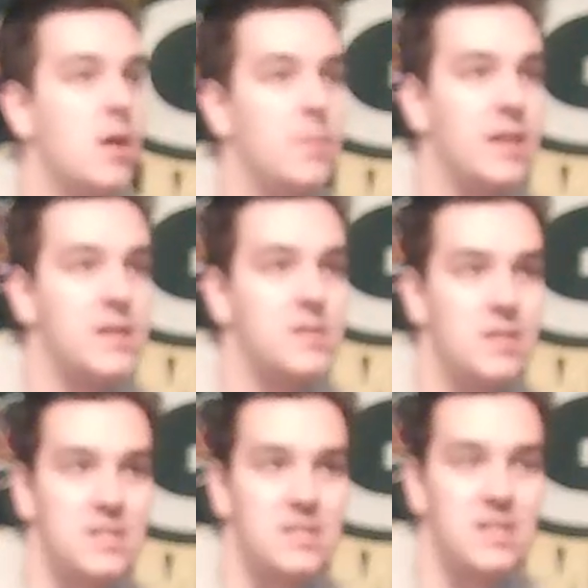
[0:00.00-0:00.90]
because
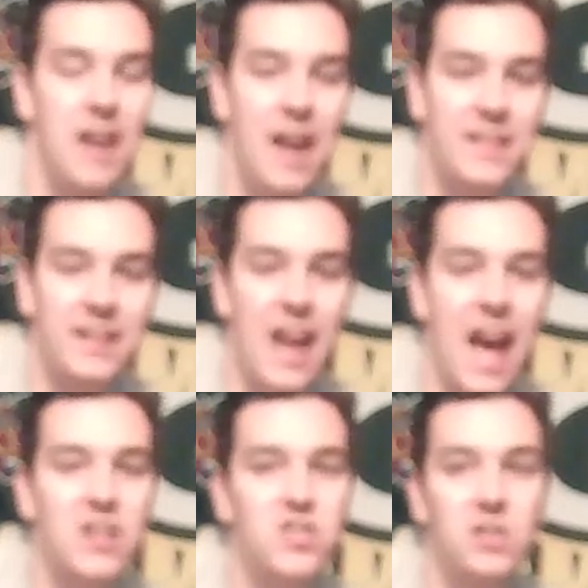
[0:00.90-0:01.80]
this is a guy that can
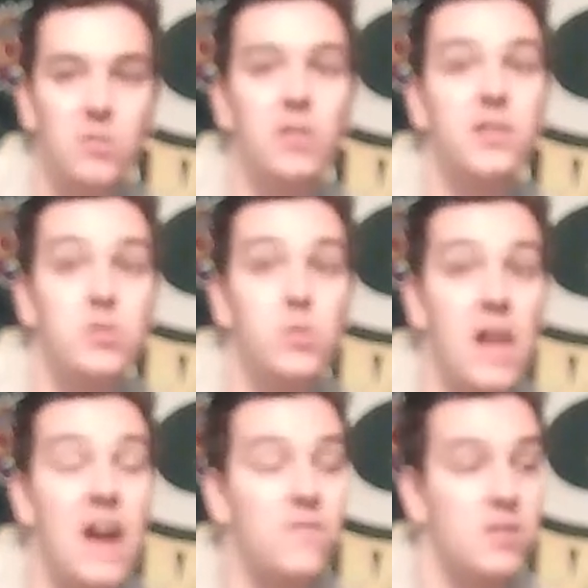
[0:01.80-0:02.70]
actually really do a
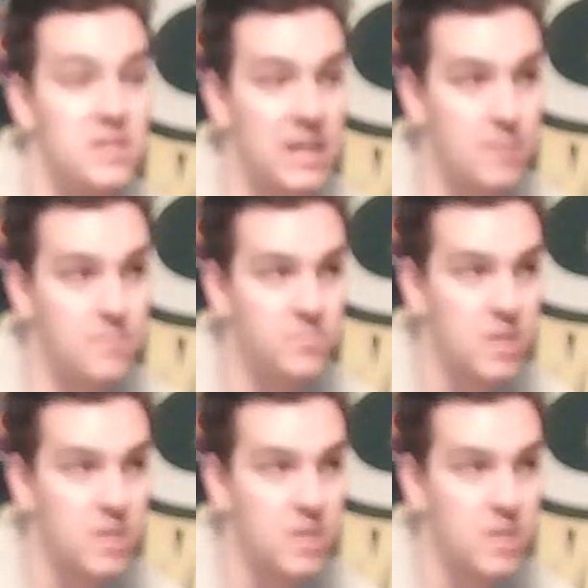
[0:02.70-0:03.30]
lot for the team.